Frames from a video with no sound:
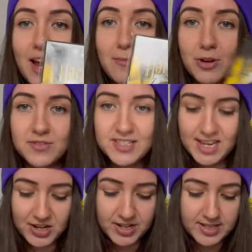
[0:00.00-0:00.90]
Chamber of
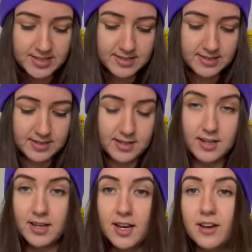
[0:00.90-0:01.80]
Secrets.
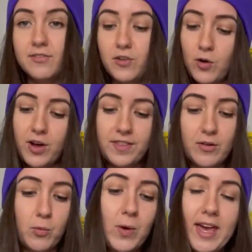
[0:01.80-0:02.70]
For
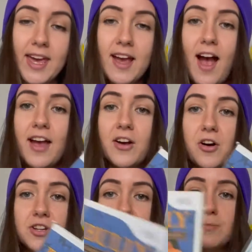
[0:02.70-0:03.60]
the Wii I
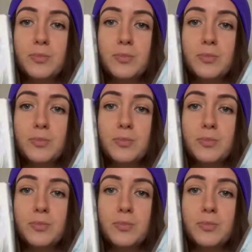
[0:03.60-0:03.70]
got